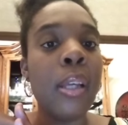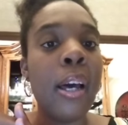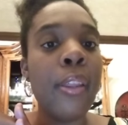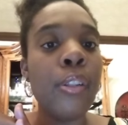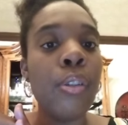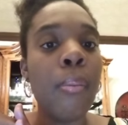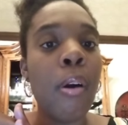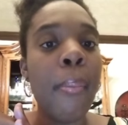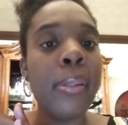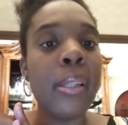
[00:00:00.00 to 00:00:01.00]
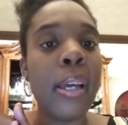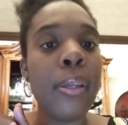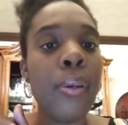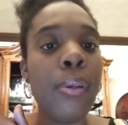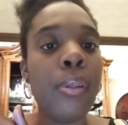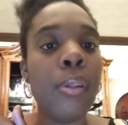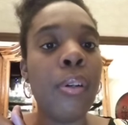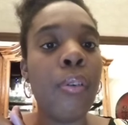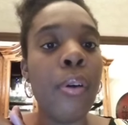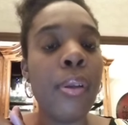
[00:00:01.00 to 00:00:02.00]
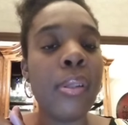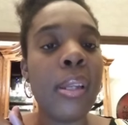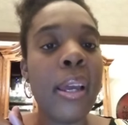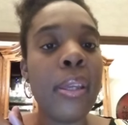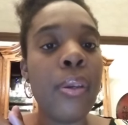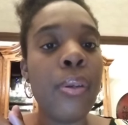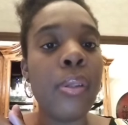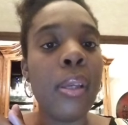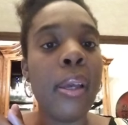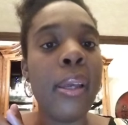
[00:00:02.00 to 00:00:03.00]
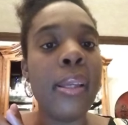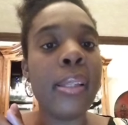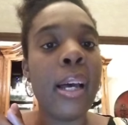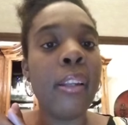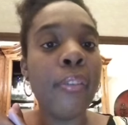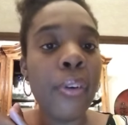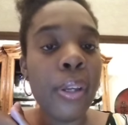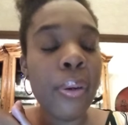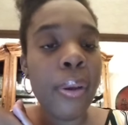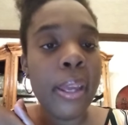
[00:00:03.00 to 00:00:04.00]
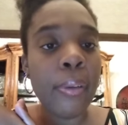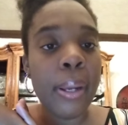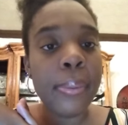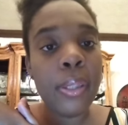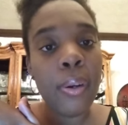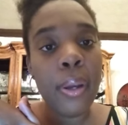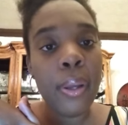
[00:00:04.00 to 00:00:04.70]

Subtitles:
The other two emollients that I use, or oils that I use, is olive oil and grapeseed